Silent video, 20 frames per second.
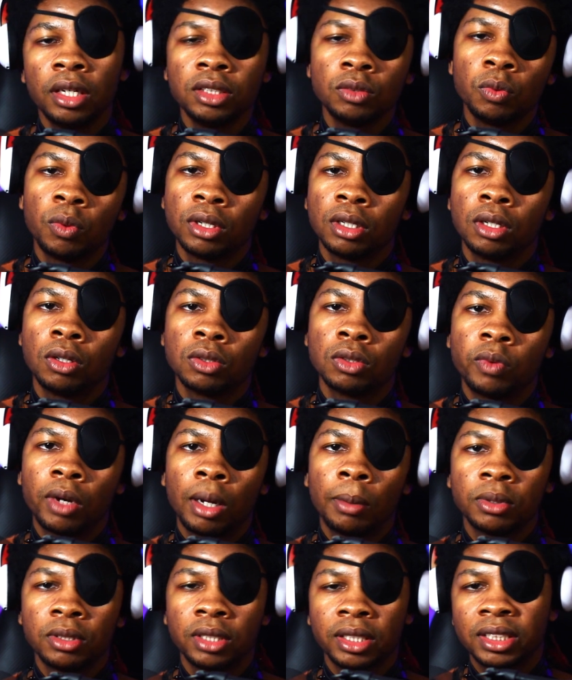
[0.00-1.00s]
He's one of those
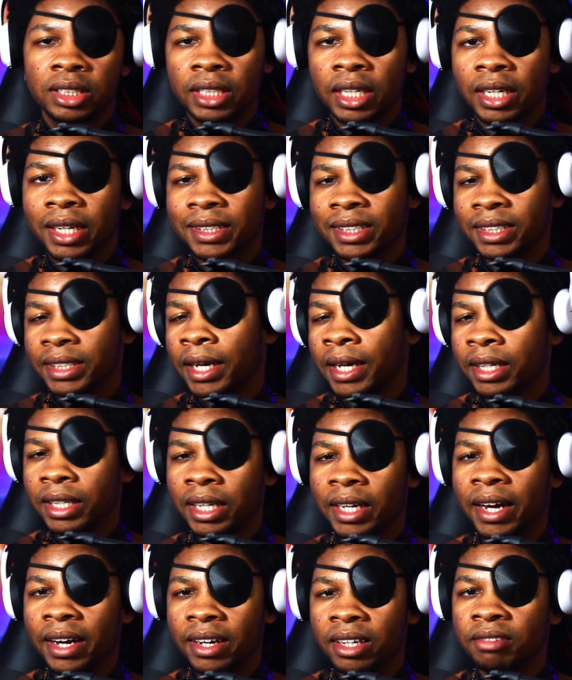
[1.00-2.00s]
rappers that say
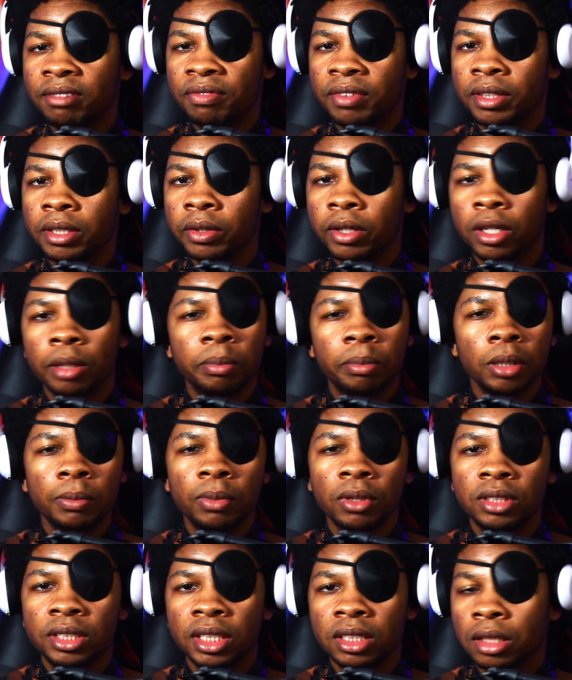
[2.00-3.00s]
exactly how he feel and
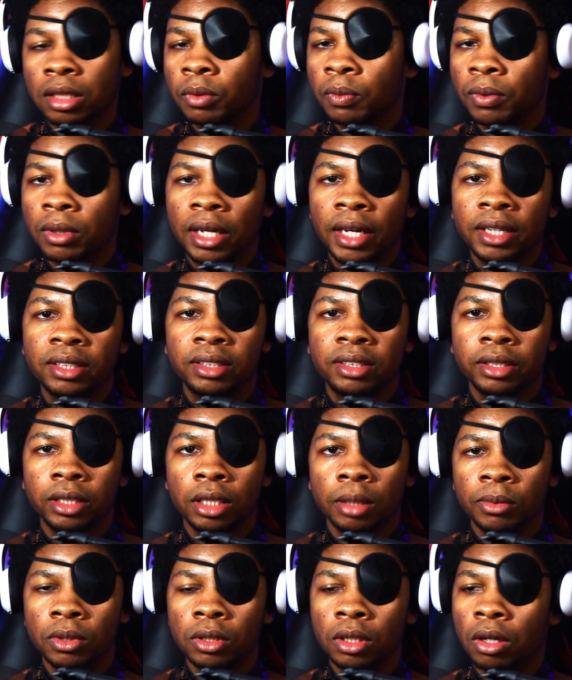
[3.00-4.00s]
people just can relate to him.